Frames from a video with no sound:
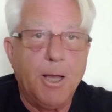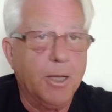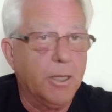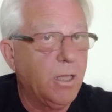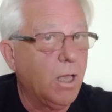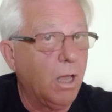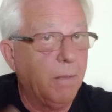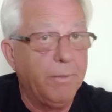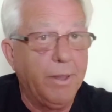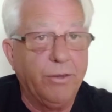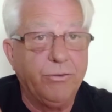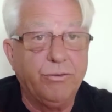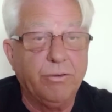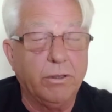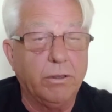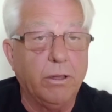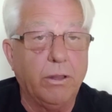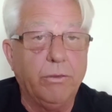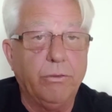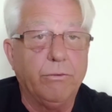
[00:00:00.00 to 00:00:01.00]
comments
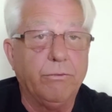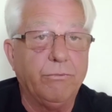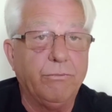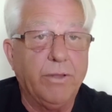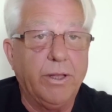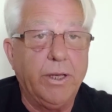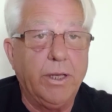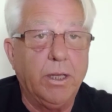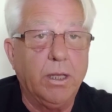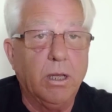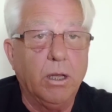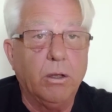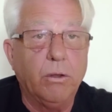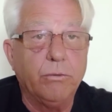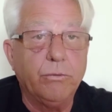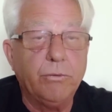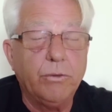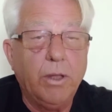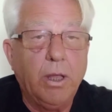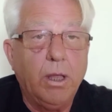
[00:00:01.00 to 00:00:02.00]
on other
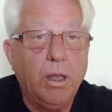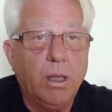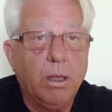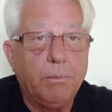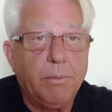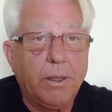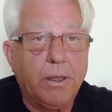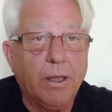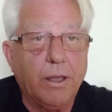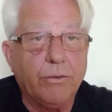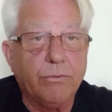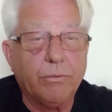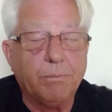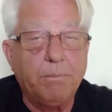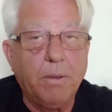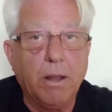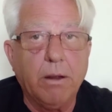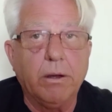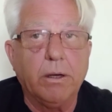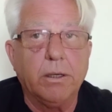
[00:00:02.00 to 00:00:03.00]
videos, because
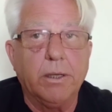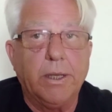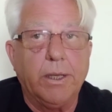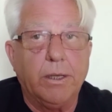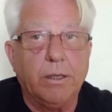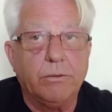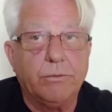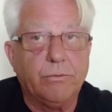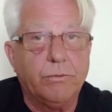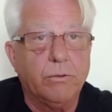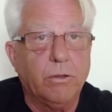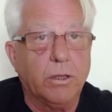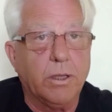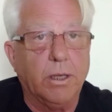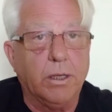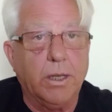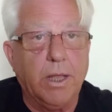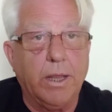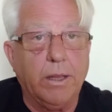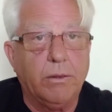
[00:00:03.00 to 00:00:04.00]
apparently it's
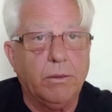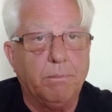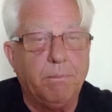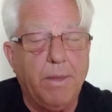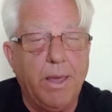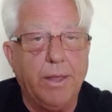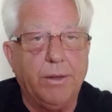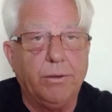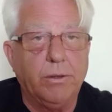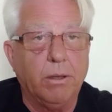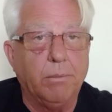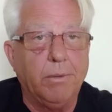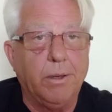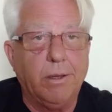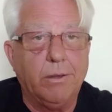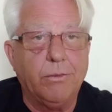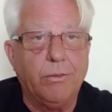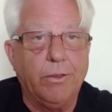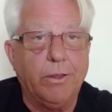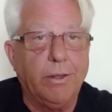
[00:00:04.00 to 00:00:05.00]
looking like the
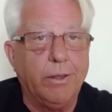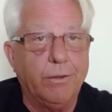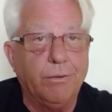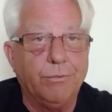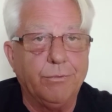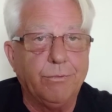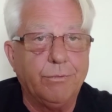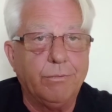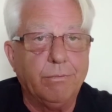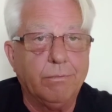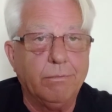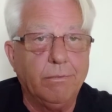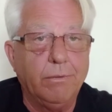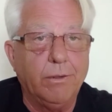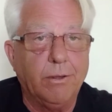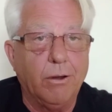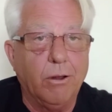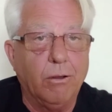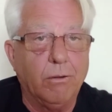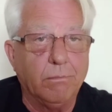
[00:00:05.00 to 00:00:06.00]
pandemic thing is,
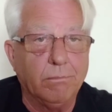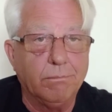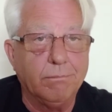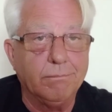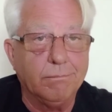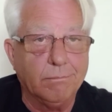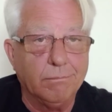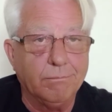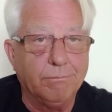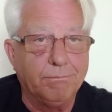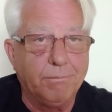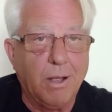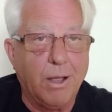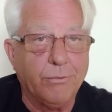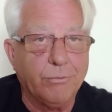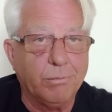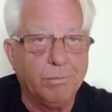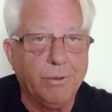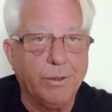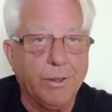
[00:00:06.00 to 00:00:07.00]

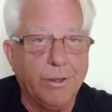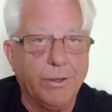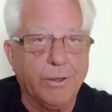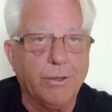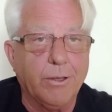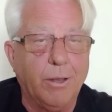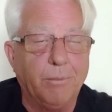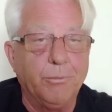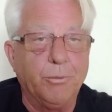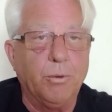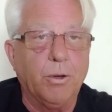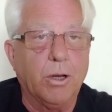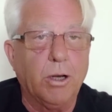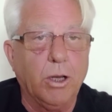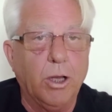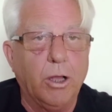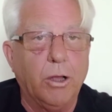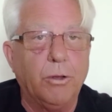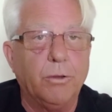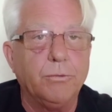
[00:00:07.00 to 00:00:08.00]
possibly going to come to a
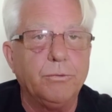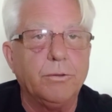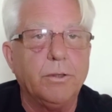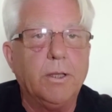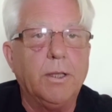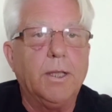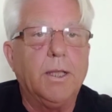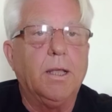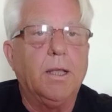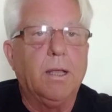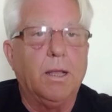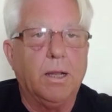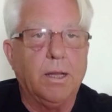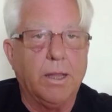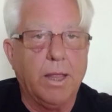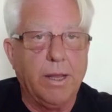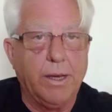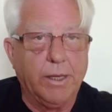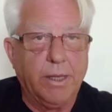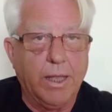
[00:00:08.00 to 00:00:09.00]
close. A
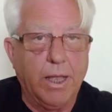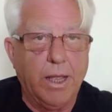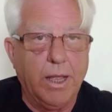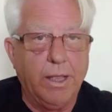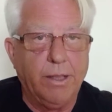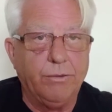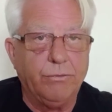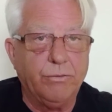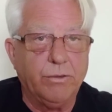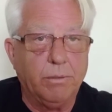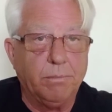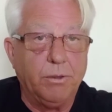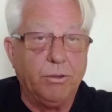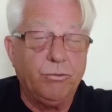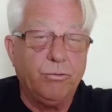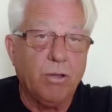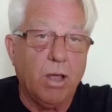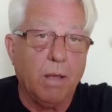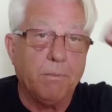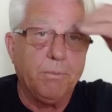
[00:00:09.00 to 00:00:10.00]
lot of guys that have been
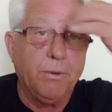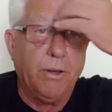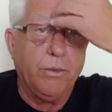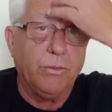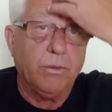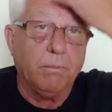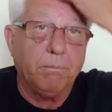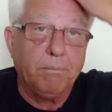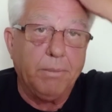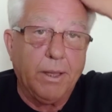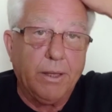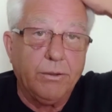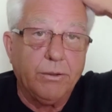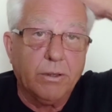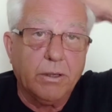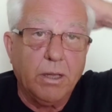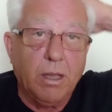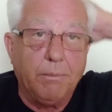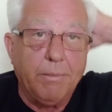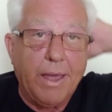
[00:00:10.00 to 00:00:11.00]
chomping at the bit to
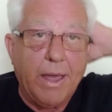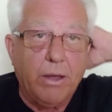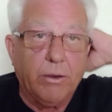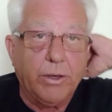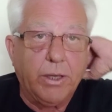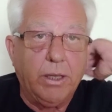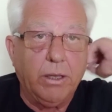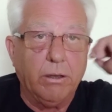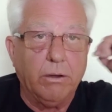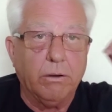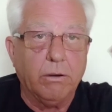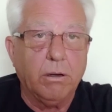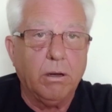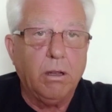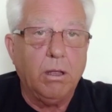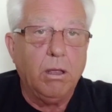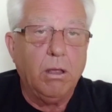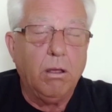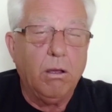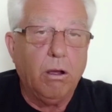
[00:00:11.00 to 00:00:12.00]
come out here
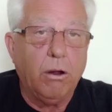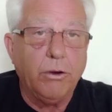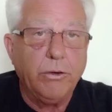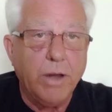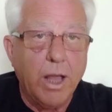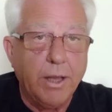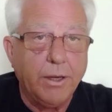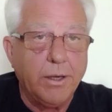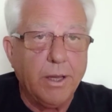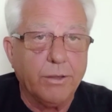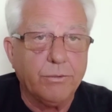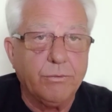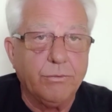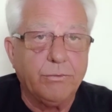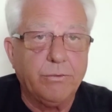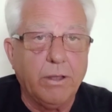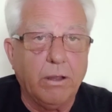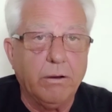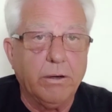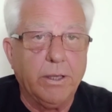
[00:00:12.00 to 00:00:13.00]
are not
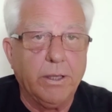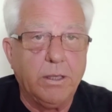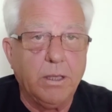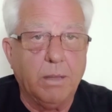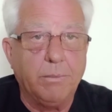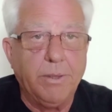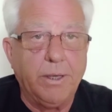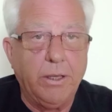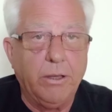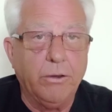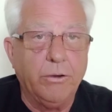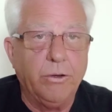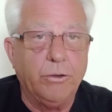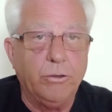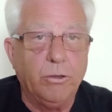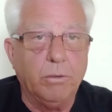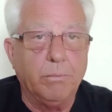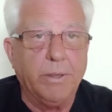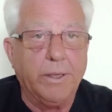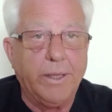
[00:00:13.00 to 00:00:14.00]
necessarily coming here to
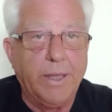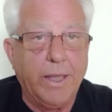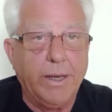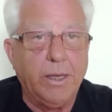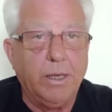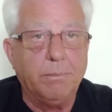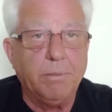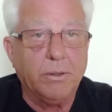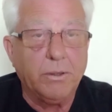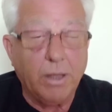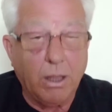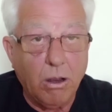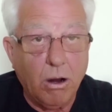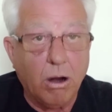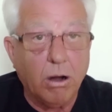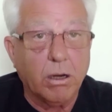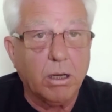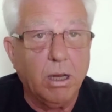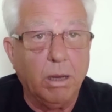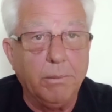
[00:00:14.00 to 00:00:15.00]
Dumaguete, but they
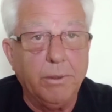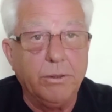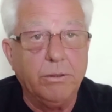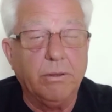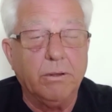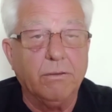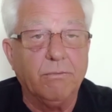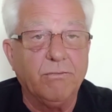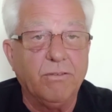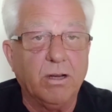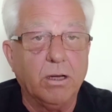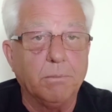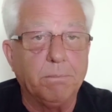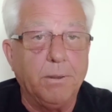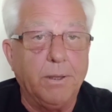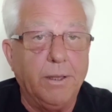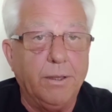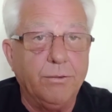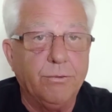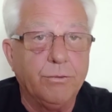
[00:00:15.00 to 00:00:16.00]
are coming to the
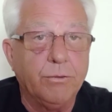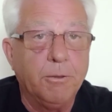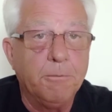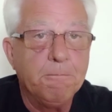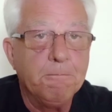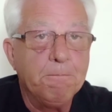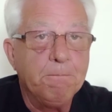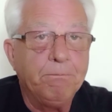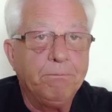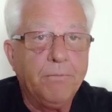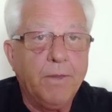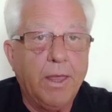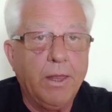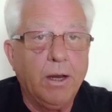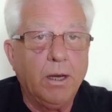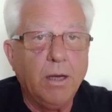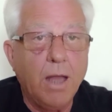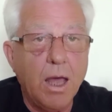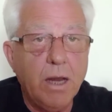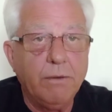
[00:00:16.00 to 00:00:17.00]
Philippines. And
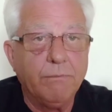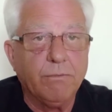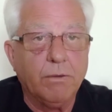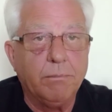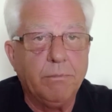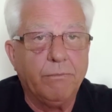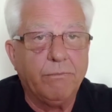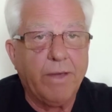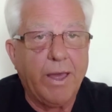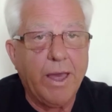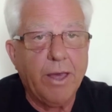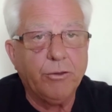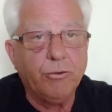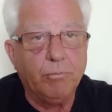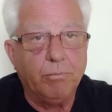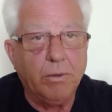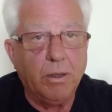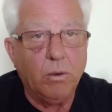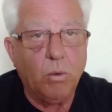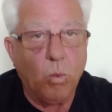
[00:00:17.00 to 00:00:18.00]
a lot of them have
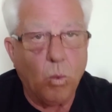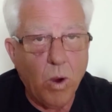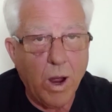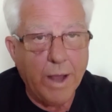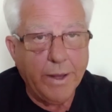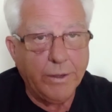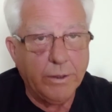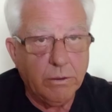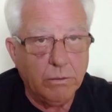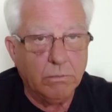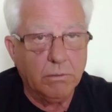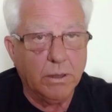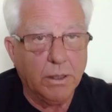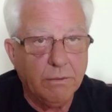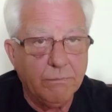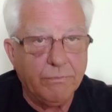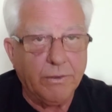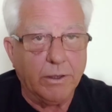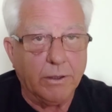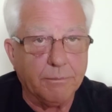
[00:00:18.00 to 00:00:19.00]
asked me, why do you
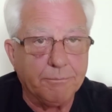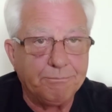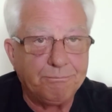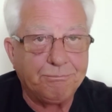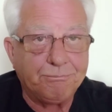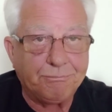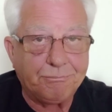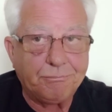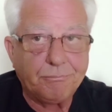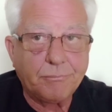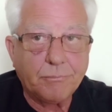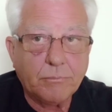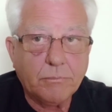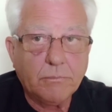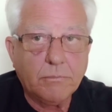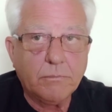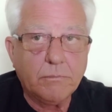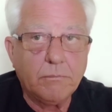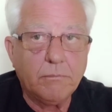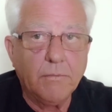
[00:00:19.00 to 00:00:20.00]
live there?
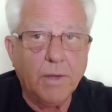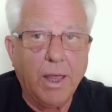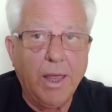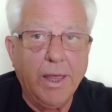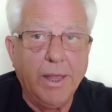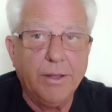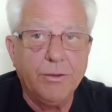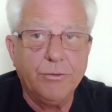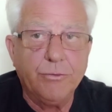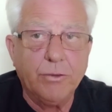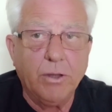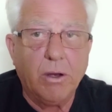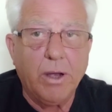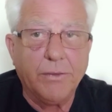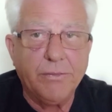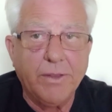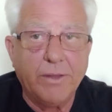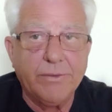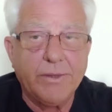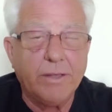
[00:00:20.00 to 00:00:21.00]
And so I
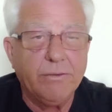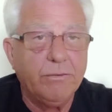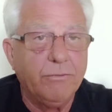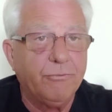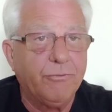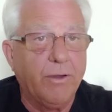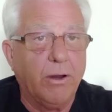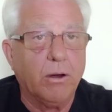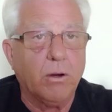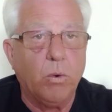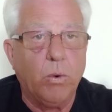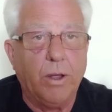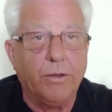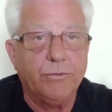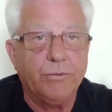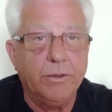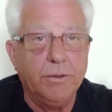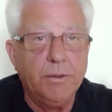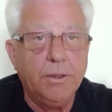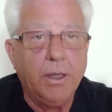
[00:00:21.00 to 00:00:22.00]
thought that's a fair
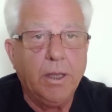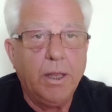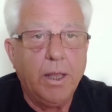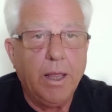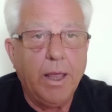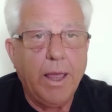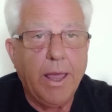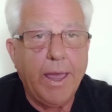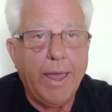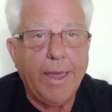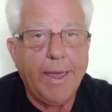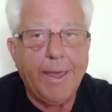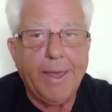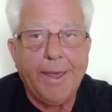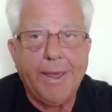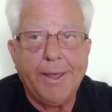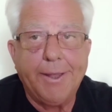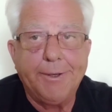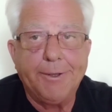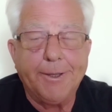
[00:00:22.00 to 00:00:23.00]
question.
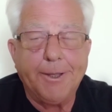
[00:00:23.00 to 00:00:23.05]
And